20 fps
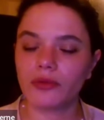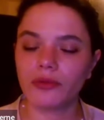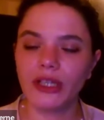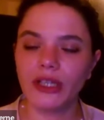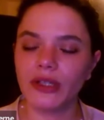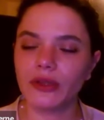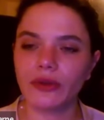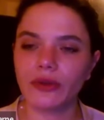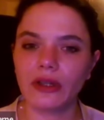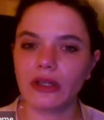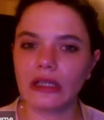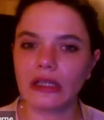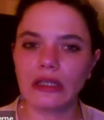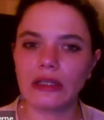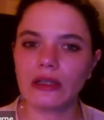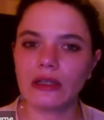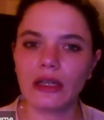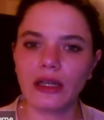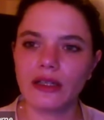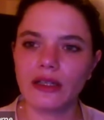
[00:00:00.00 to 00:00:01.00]
we don't
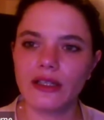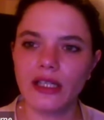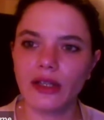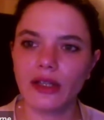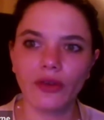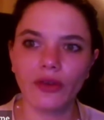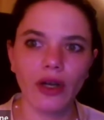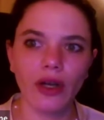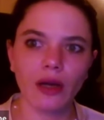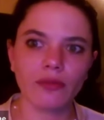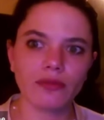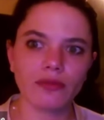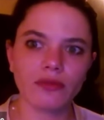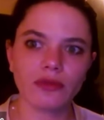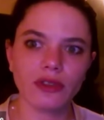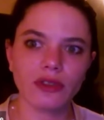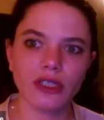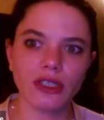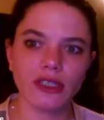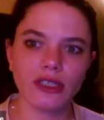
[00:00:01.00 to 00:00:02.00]
need 90 grams,
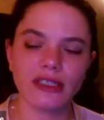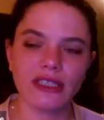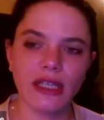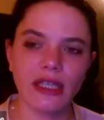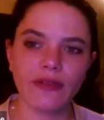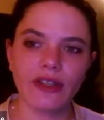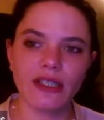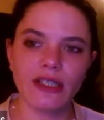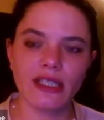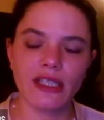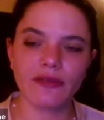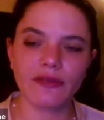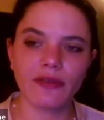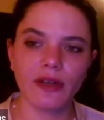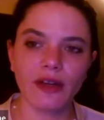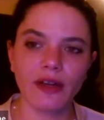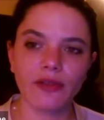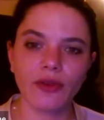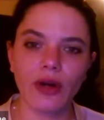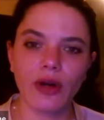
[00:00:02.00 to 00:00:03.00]
just
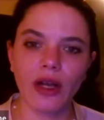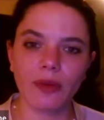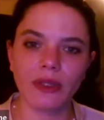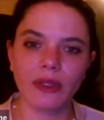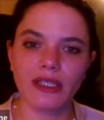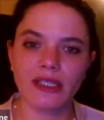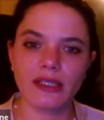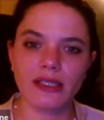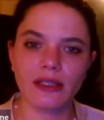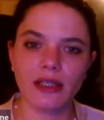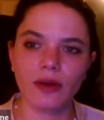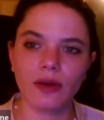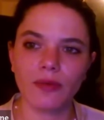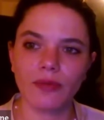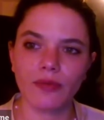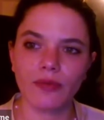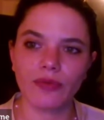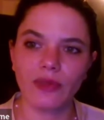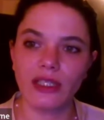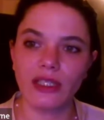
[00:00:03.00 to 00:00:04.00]
75 grams
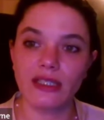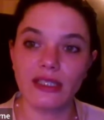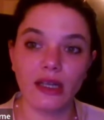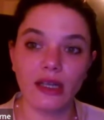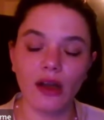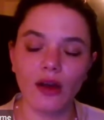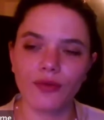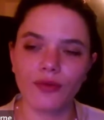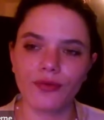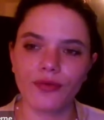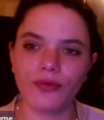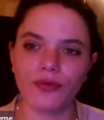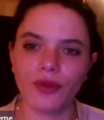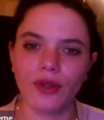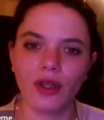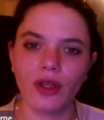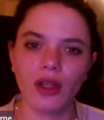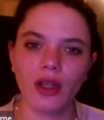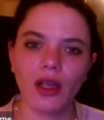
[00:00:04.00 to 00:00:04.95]
is enough.